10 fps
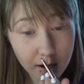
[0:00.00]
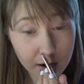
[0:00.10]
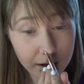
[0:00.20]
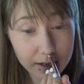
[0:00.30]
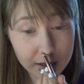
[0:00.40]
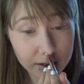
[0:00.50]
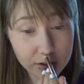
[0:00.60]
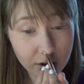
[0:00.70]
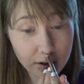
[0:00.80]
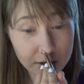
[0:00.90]
I
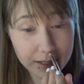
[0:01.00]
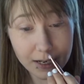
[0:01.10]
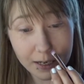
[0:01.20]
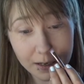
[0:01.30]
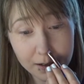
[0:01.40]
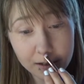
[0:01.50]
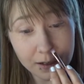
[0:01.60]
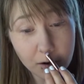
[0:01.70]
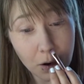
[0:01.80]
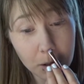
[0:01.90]
started taking it
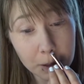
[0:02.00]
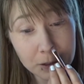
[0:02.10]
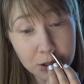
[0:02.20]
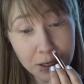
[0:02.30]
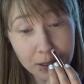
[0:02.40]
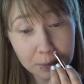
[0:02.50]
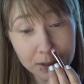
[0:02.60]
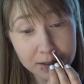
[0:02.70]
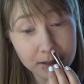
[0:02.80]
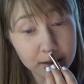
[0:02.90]
in college, and
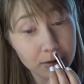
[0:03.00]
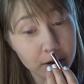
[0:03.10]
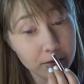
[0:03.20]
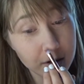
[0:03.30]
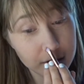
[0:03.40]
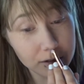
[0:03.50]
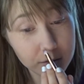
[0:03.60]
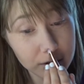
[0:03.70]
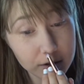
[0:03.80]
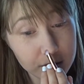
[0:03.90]
basically what it
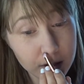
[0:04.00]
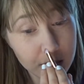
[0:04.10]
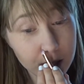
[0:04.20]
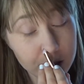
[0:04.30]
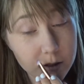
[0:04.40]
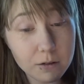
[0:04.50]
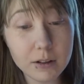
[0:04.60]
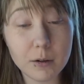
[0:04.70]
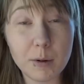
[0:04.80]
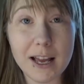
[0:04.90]
was was two
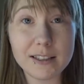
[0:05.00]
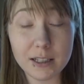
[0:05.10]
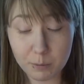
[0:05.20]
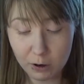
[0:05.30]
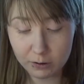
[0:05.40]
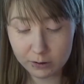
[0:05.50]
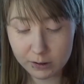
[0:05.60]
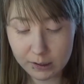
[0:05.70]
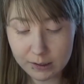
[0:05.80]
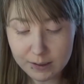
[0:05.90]
little plastic
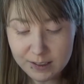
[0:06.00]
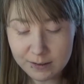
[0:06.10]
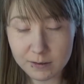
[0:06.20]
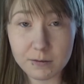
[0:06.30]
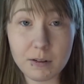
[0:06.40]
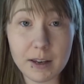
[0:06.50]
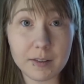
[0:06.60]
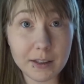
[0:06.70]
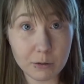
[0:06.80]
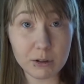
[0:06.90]
bottles
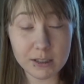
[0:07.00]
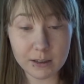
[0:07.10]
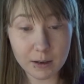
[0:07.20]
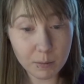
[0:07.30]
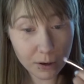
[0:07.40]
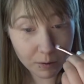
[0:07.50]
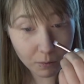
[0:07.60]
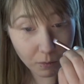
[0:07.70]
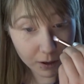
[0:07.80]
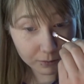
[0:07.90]
with liquids in them.
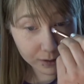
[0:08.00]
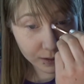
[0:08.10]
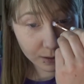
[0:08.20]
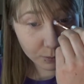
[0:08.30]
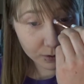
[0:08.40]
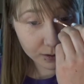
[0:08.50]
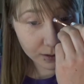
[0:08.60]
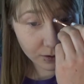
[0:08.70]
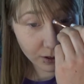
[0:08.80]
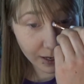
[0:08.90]
One was labeled
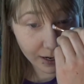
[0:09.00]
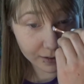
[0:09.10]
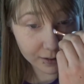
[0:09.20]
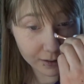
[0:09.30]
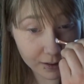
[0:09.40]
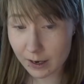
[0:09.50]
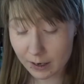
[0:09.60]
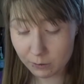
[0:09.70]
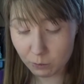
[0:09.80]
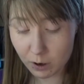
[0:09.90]
citric acid,
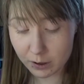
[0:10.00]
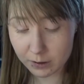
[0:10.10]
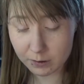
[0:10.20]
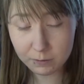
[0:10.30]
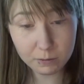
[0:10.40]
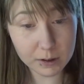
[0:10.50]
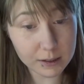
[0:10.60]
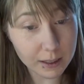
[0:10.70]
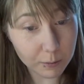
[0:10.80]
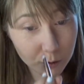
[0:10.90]
and one
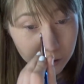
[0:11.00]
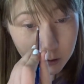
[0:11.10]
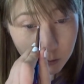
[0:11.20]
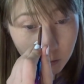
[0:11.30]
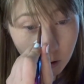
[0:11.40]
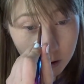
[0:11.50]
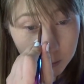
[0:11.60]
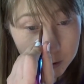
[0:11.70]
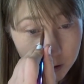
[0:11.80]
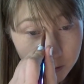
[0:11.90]
was labeled
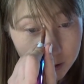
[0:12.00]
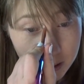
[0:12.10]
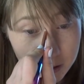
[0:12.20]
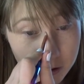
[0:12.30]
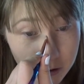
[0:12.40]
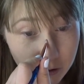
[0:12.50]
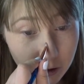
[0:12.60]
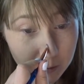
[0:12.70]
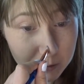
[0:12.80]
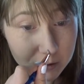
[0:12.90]
water purification
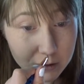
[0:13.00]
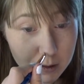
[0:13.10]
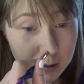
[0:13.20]
drops.